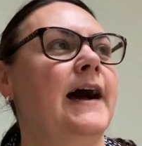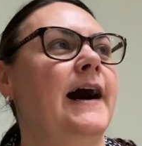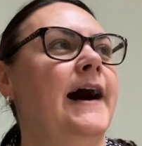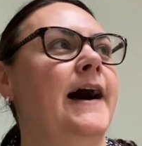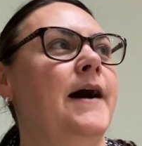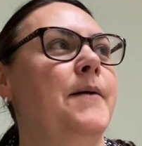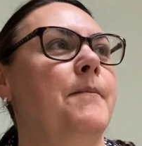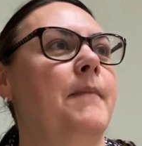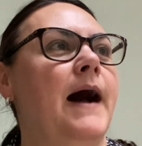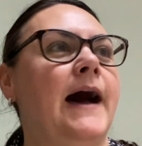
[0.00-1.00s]

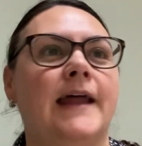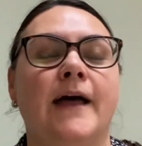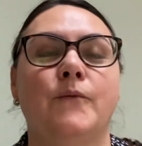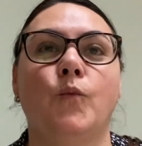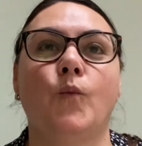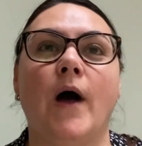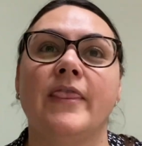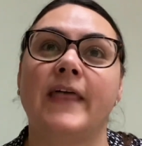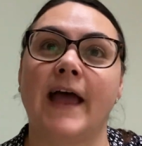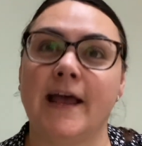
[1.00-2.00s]

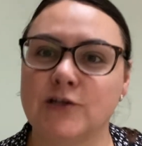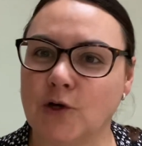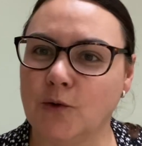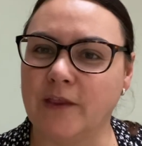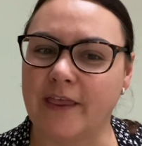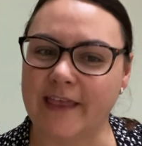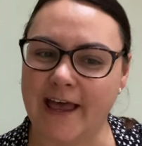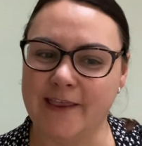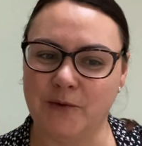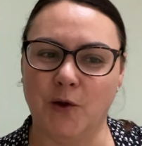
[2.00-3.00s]
And they're told that
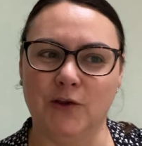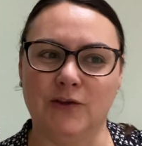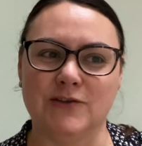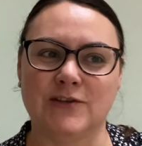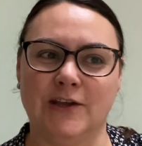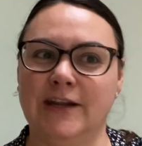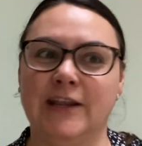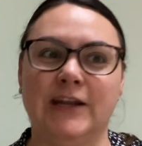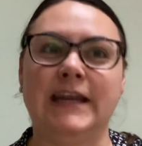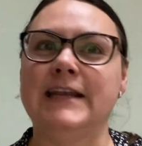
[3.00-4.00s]
they're the ones
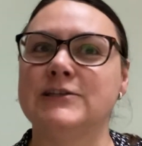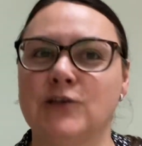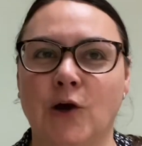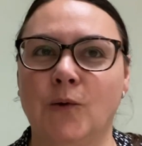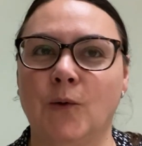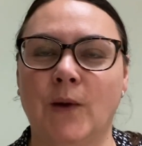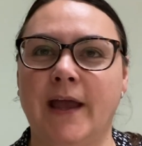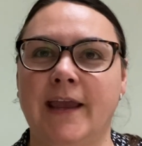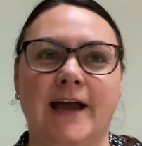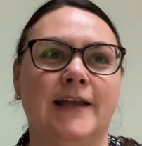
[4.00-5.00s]
that need to go
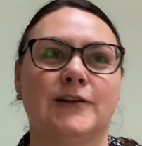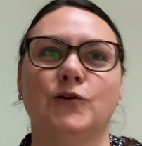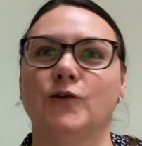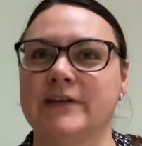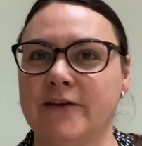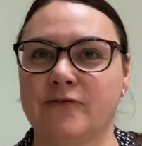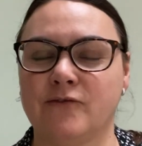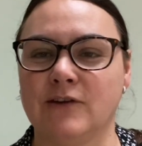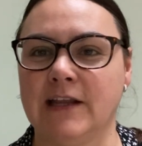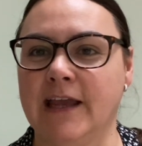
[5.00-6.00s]
away and look
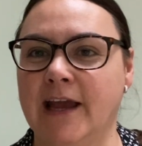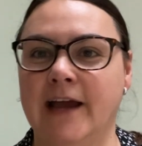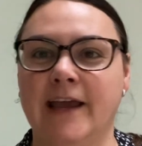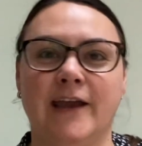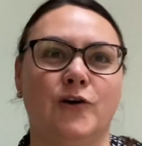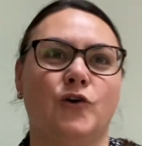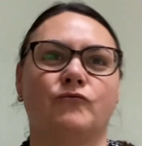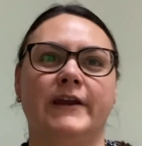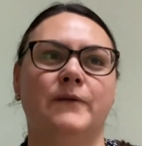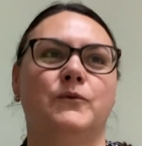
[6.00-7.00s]
differently at it, or
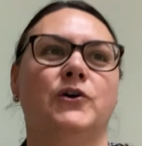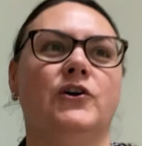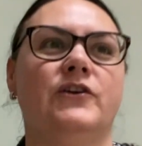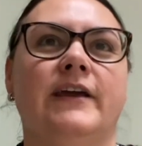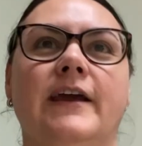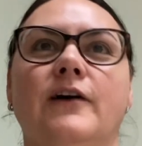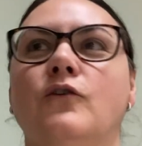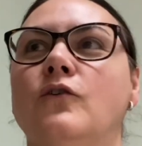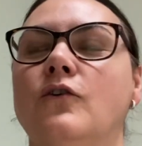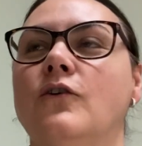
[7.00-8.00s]
reword it,
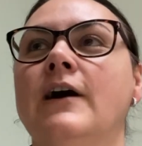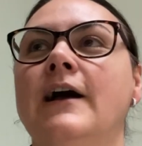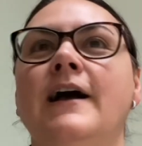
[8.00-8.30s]
or